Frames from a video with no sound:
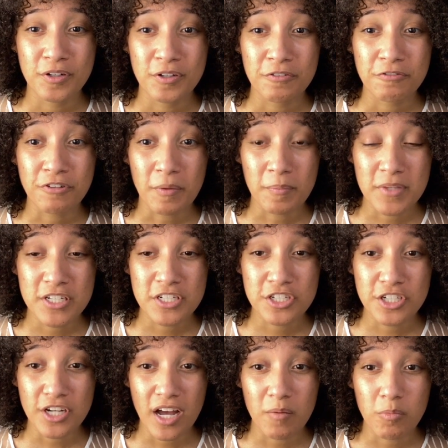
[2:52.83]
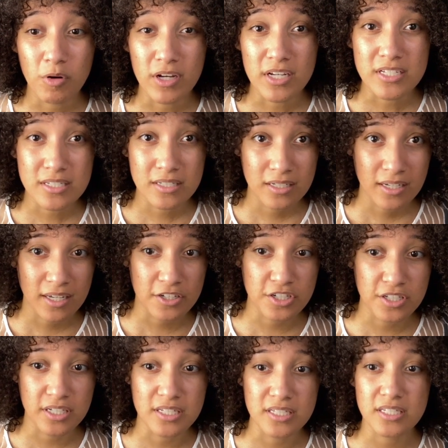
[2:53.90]
from this job was, catch
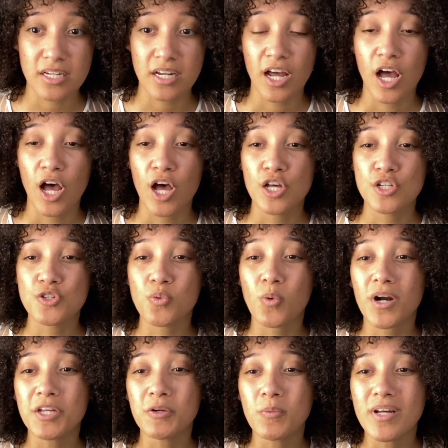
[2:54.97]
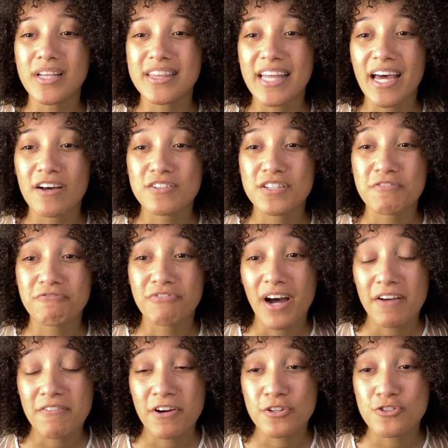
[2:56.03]
this,
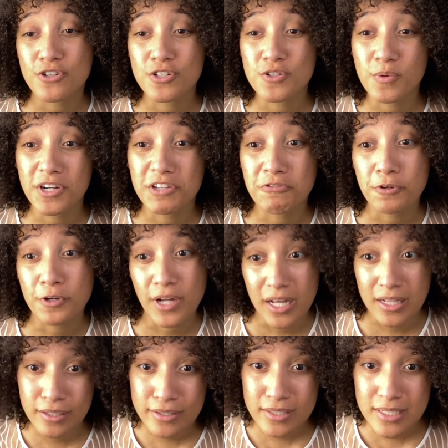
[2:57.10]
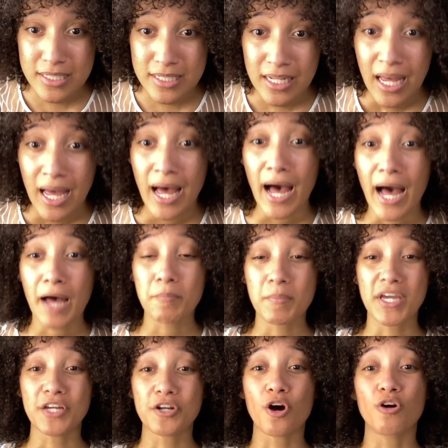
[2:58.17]
$21,524. I
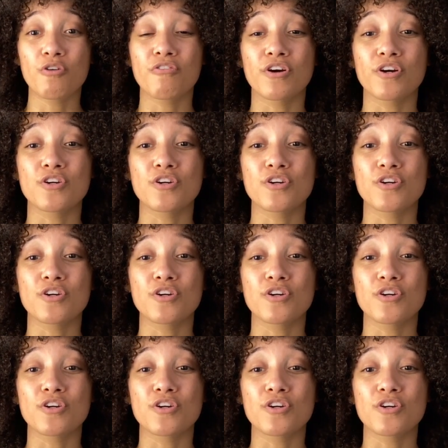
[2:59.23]
made over